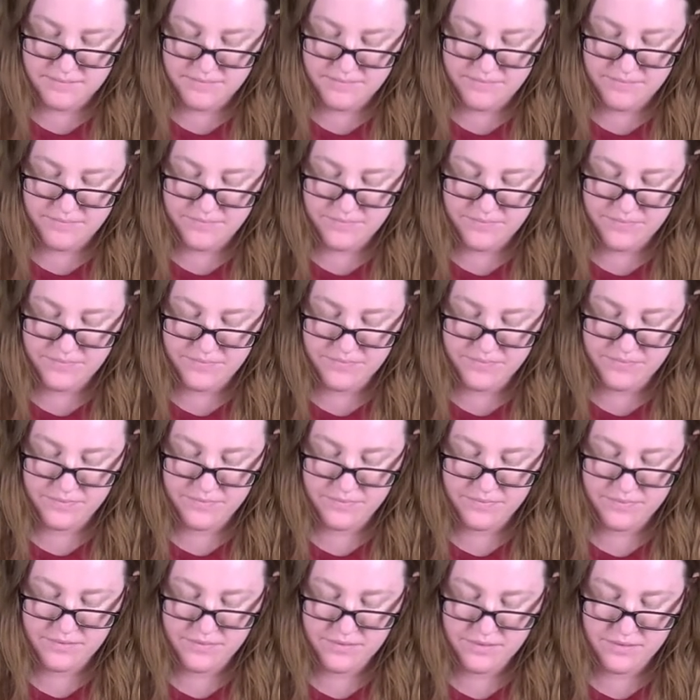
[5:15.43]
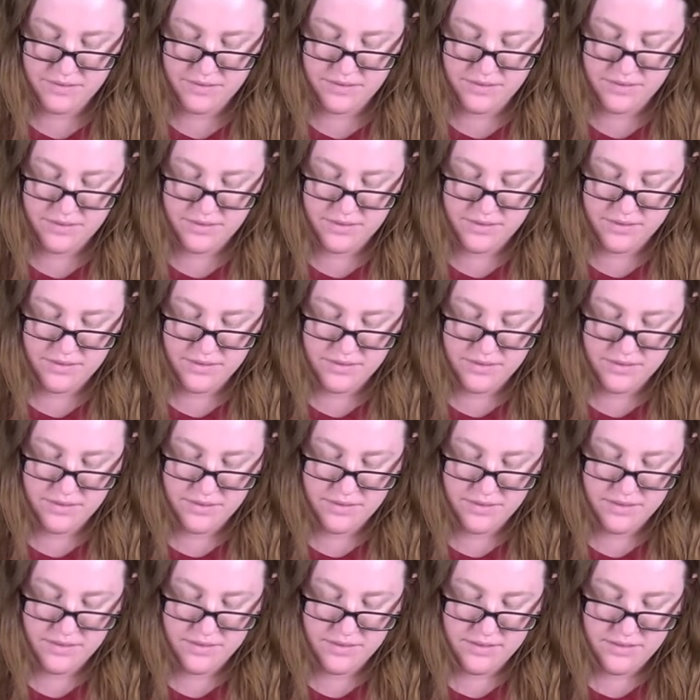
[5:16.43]

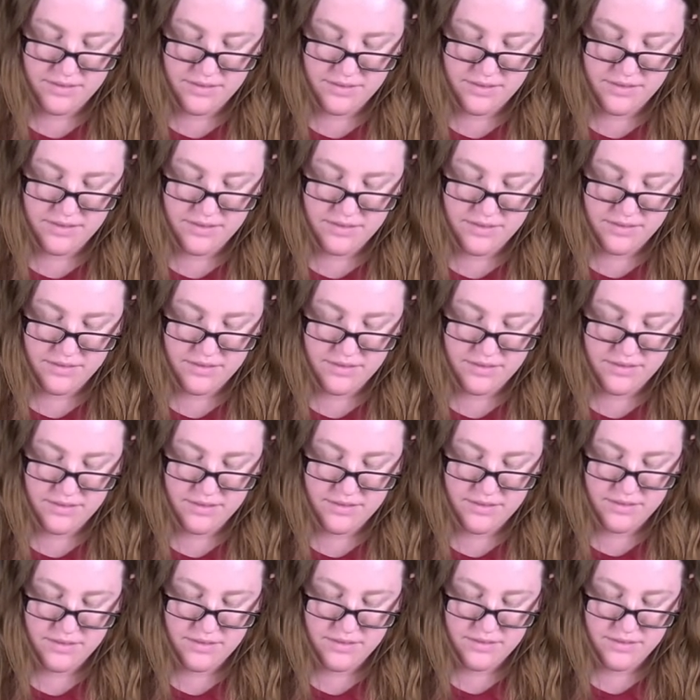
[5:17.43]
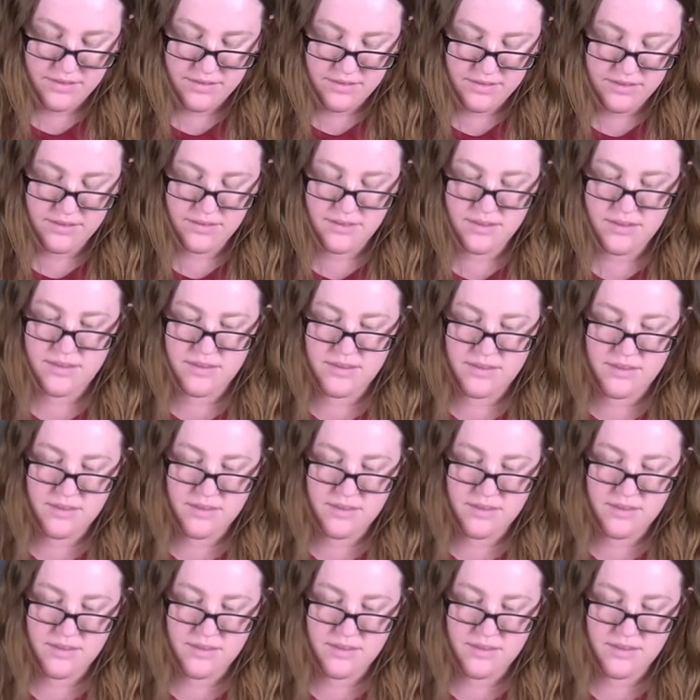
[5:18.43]
Nothing is said.